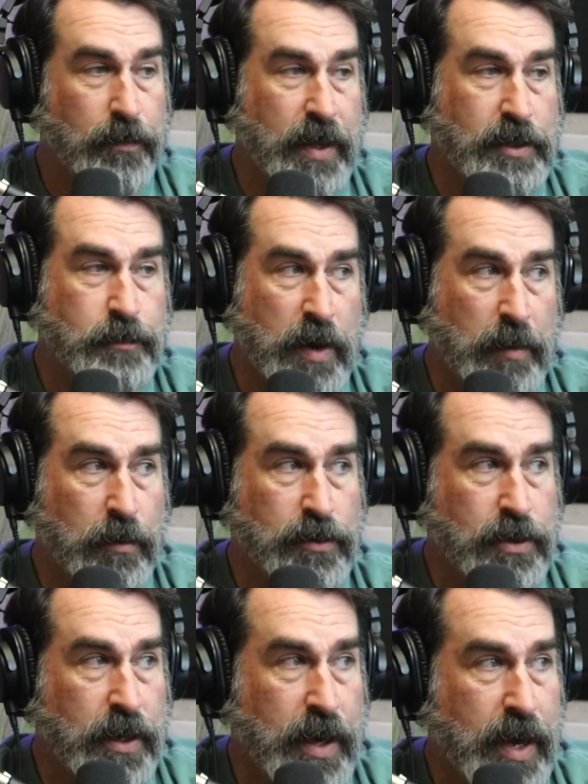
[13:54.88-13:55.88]
that's probably
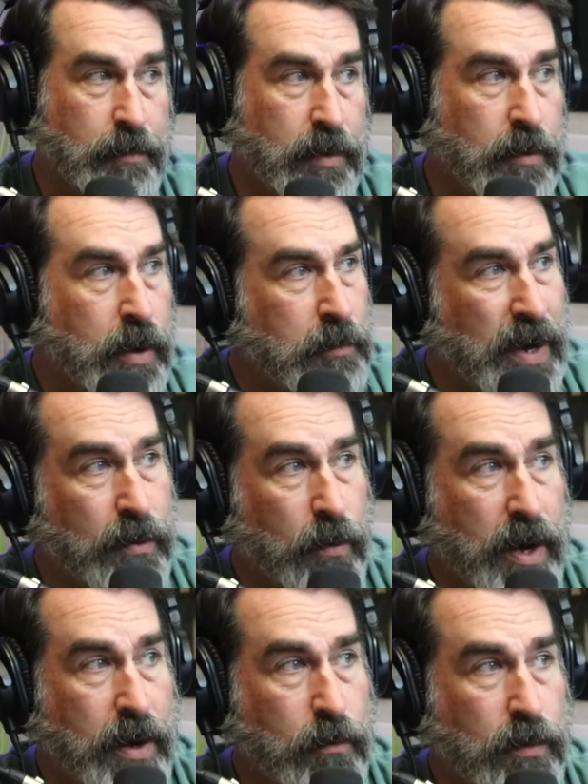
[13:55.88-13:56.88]
what's going to happen. By the
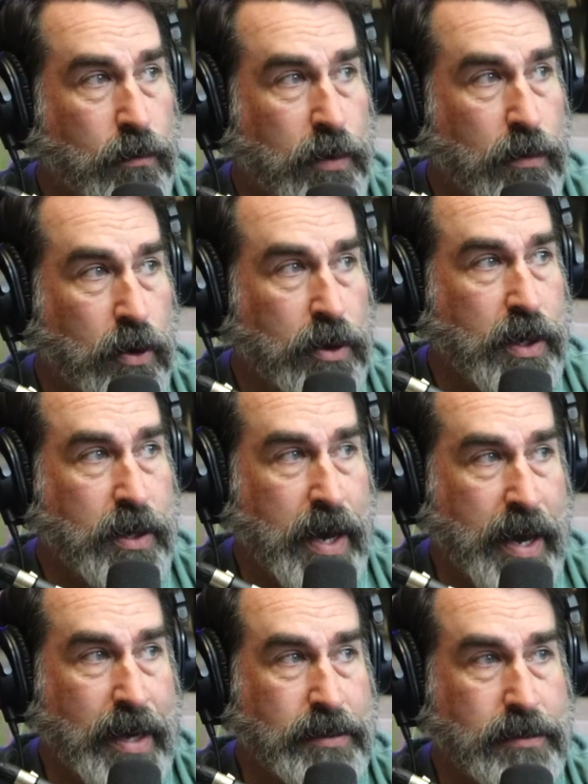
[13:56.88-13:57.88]
way, when we were looking
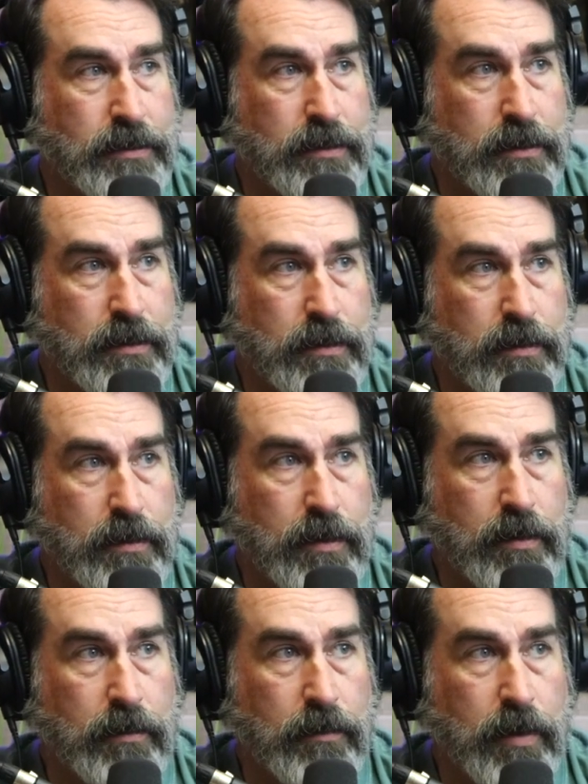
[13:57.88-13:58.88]
at
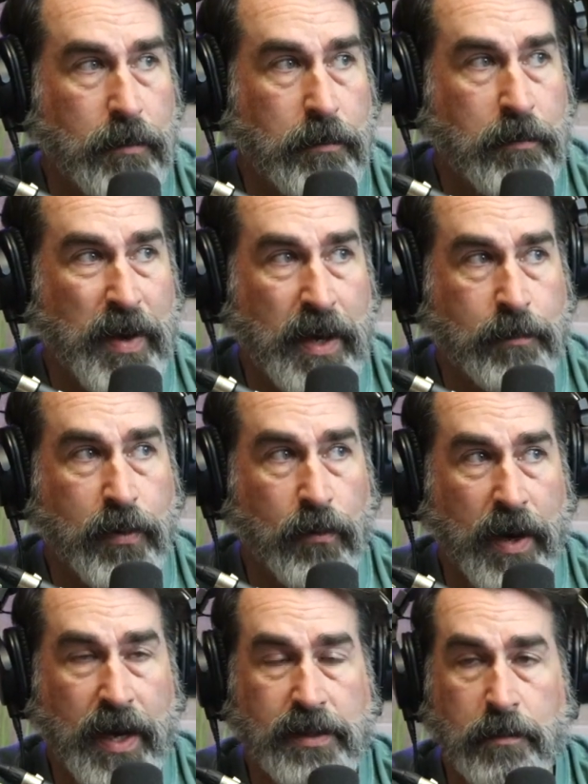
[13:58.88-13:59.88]
big
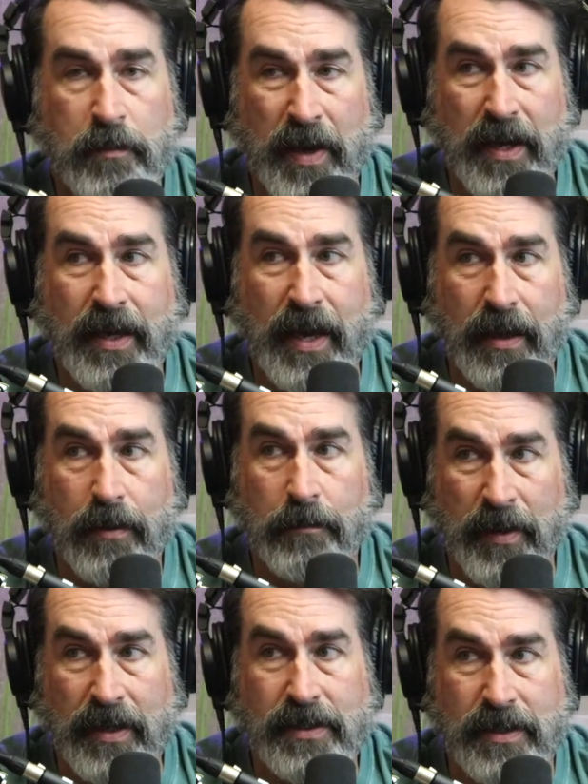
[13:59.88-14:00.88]
parades,
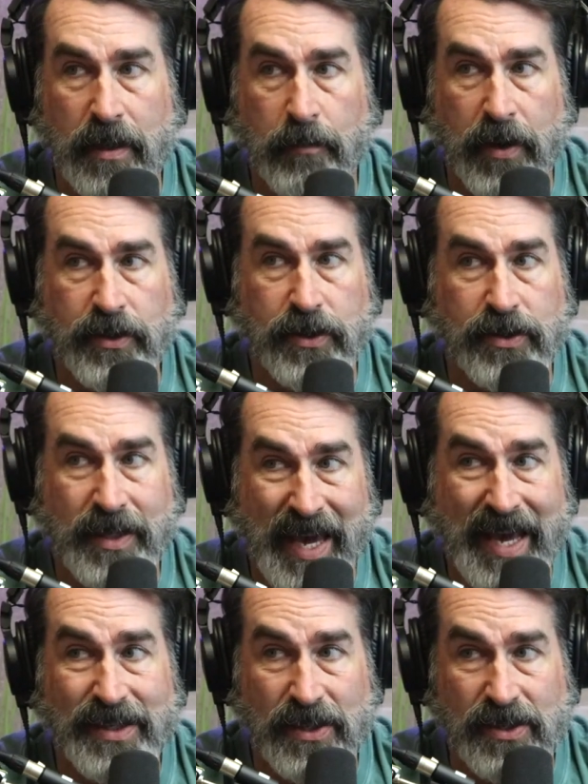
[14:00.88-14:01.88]
big celebrations,
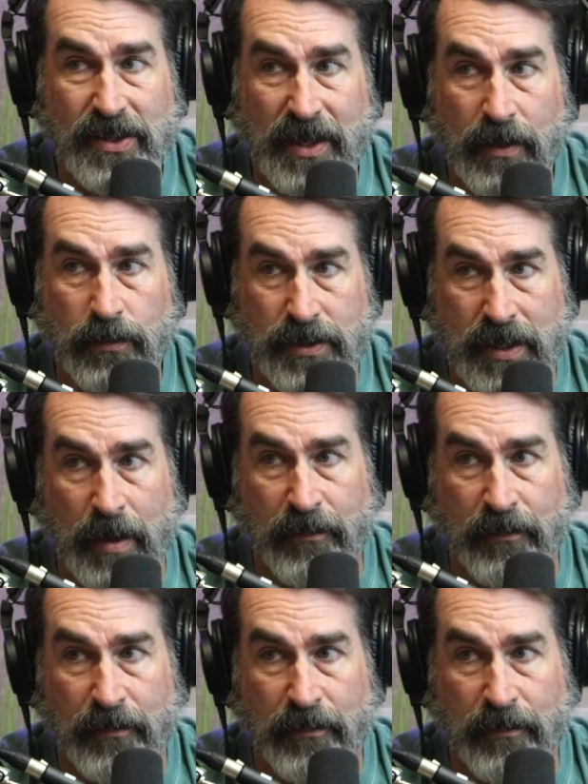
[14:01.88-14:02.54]
Kansas City was top